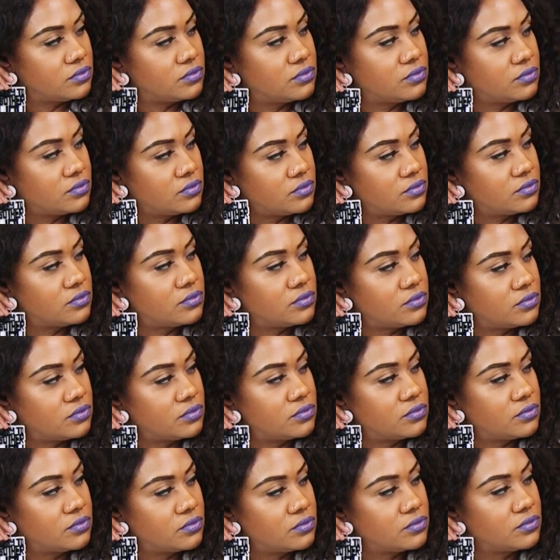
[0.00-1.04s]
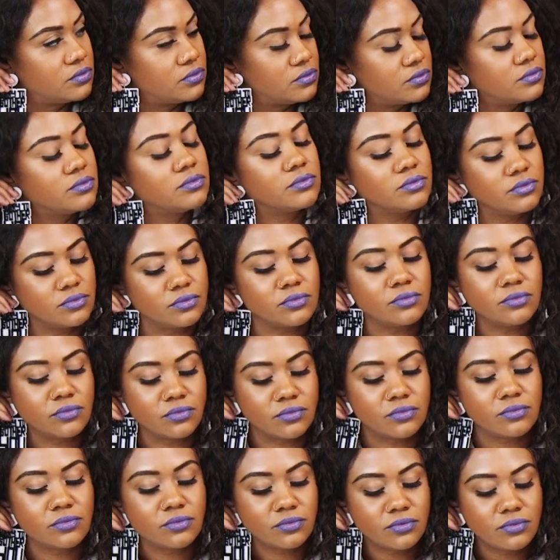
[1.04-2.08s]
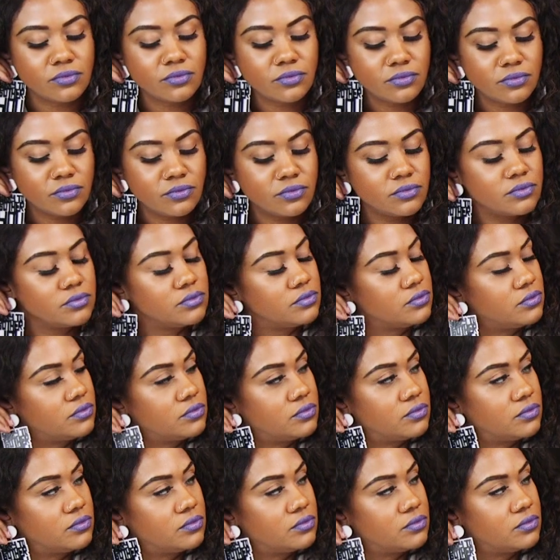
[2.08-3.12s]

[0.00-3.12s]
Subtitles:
No words are spoken by the person on screen.